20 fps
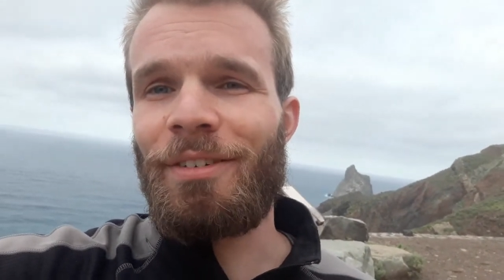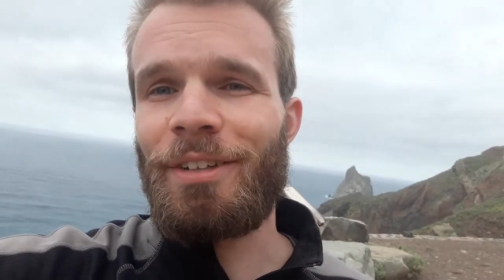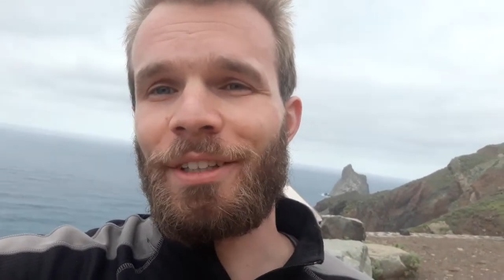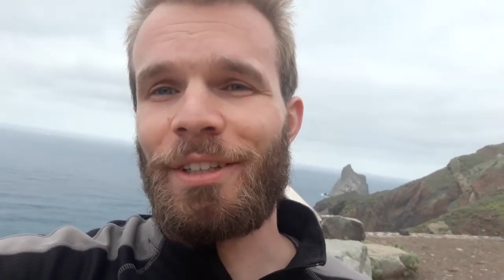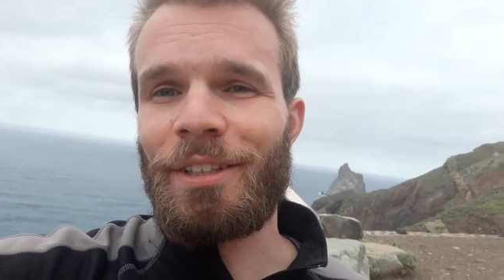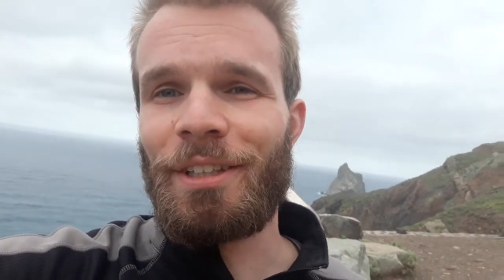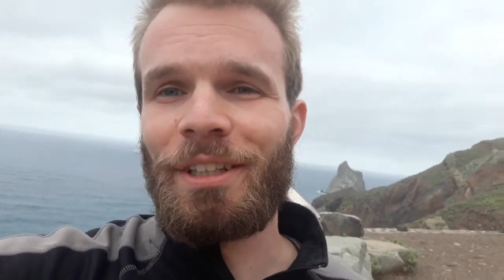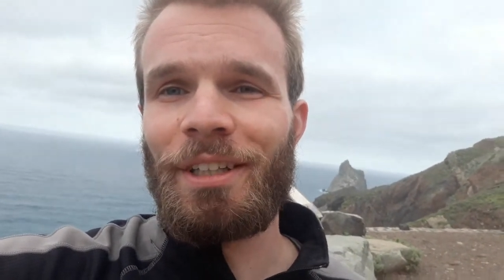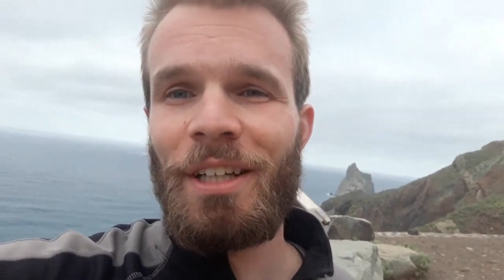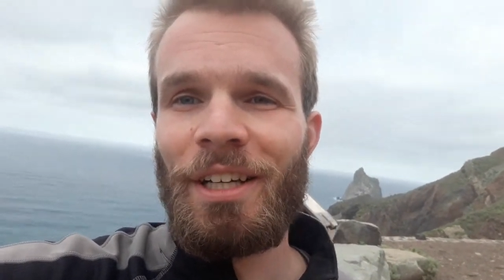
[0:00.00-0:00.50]

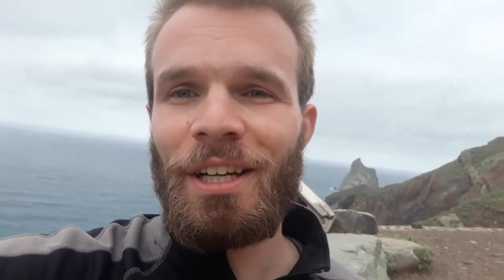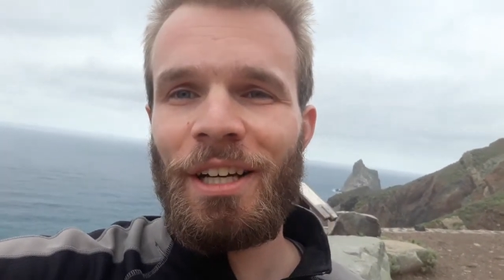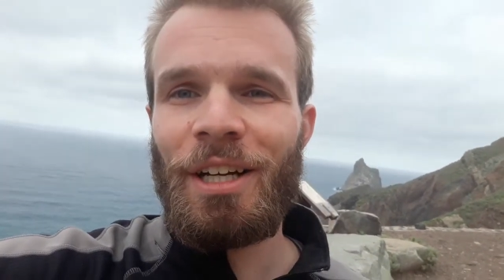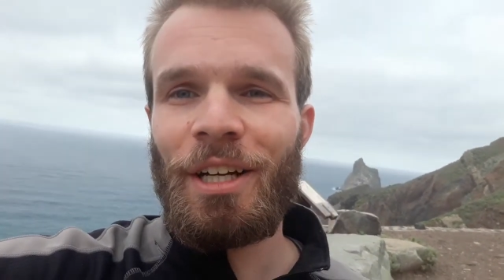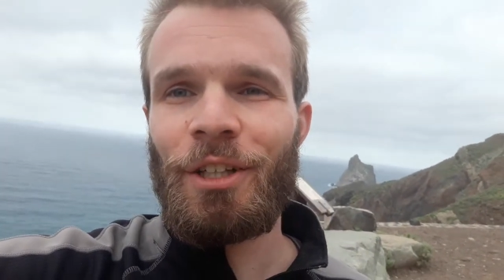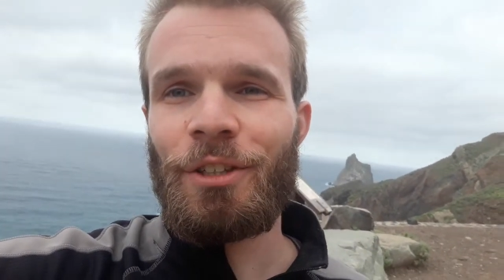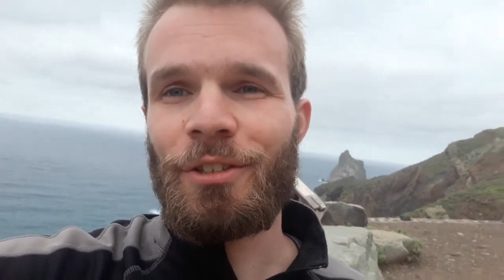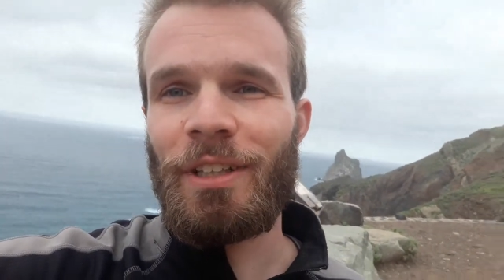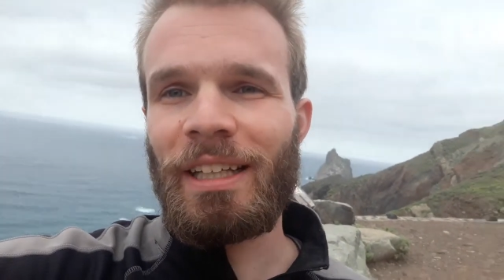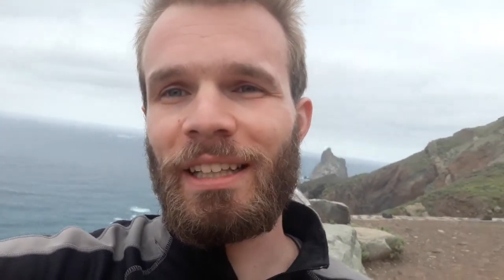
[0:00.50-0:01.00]
a
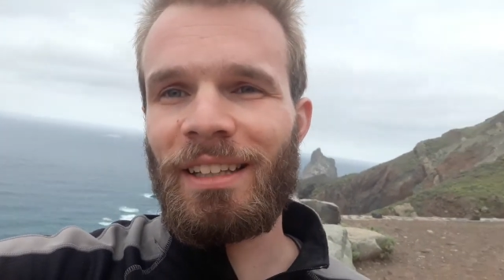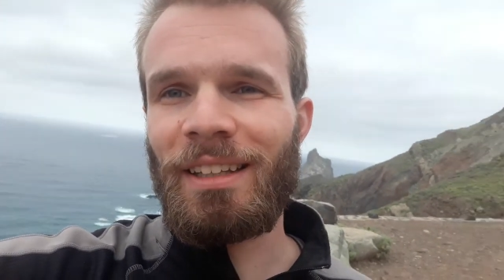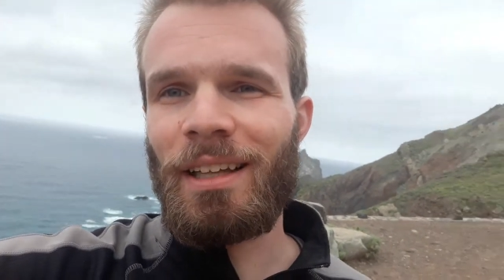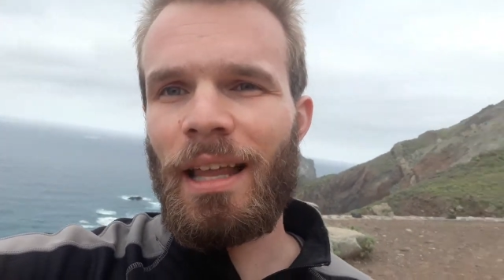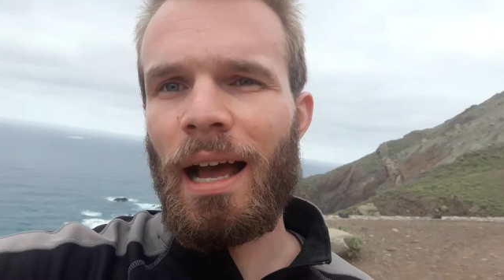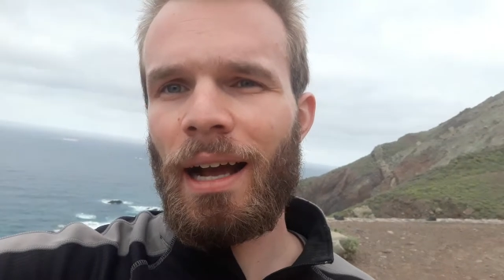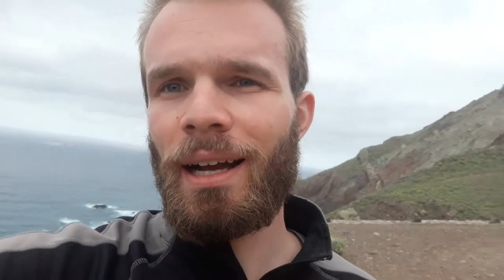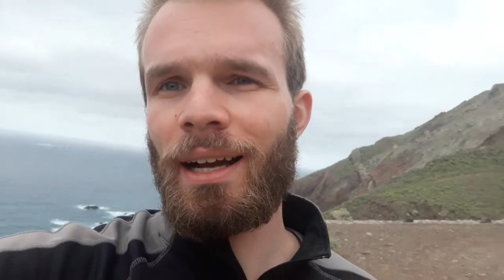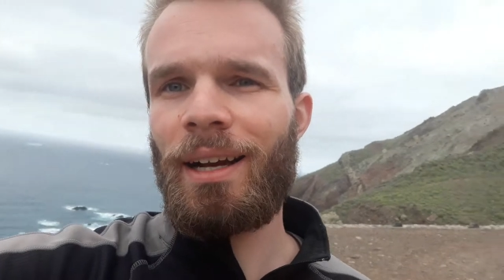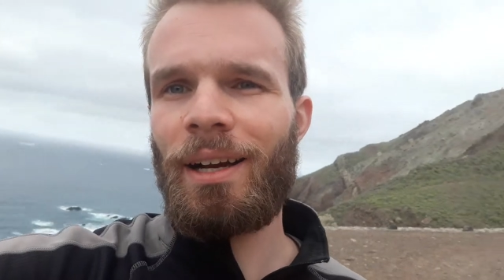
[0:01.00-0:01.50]
great
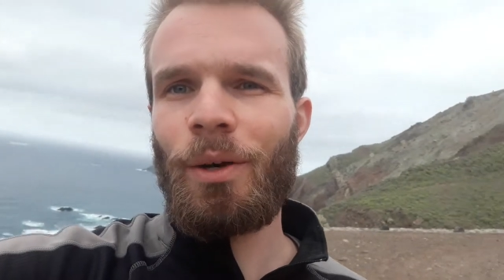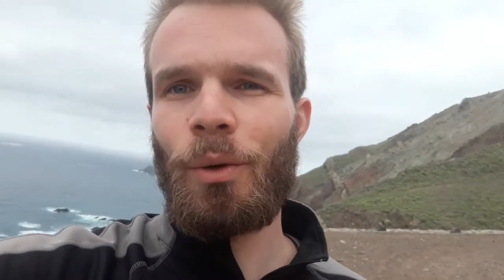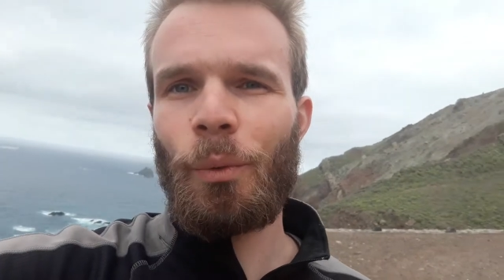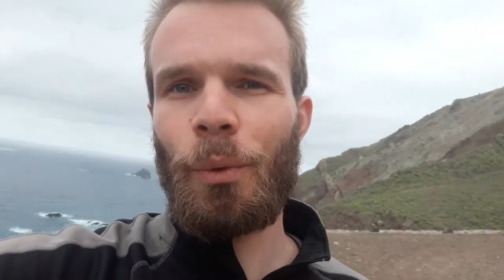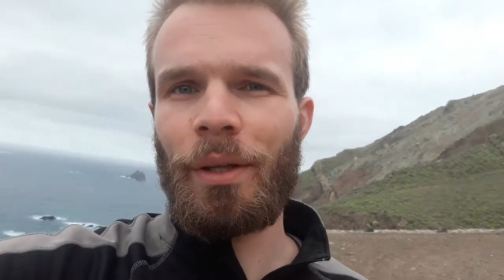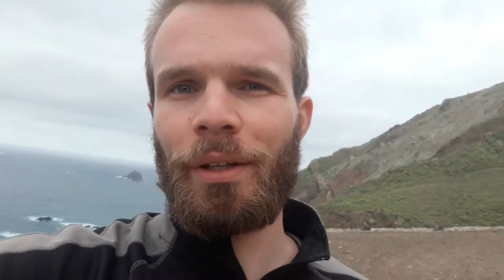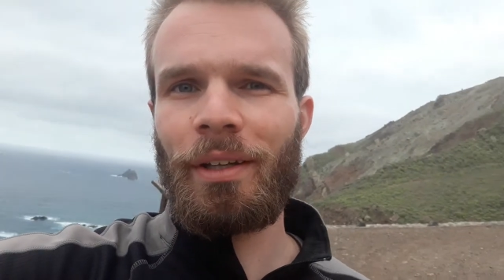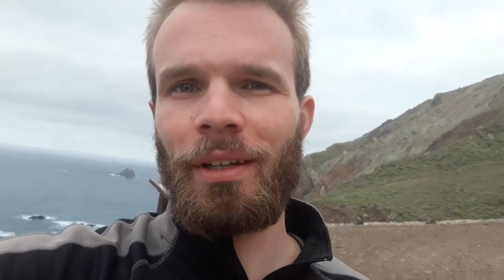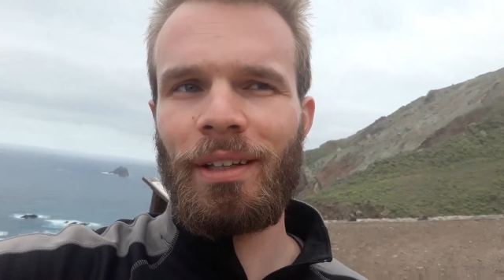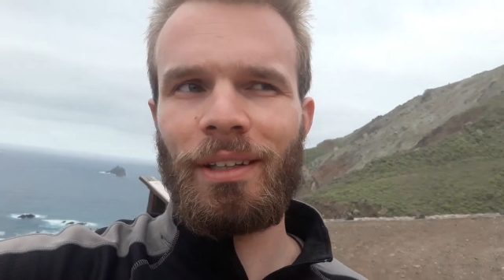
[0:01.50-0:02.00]
luck
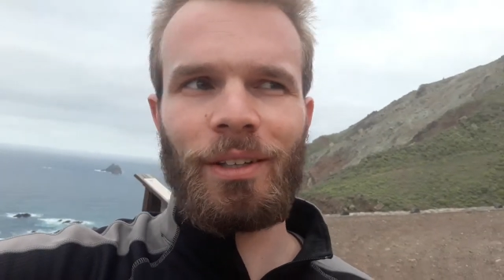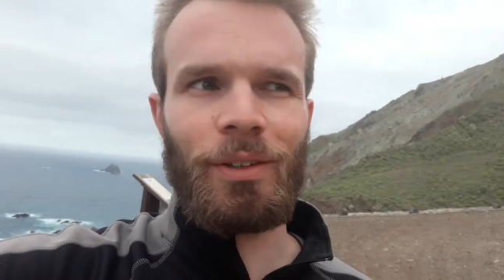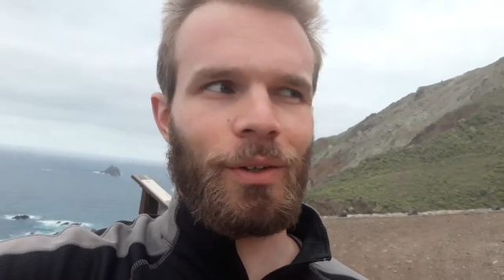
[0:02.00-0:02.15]
with it.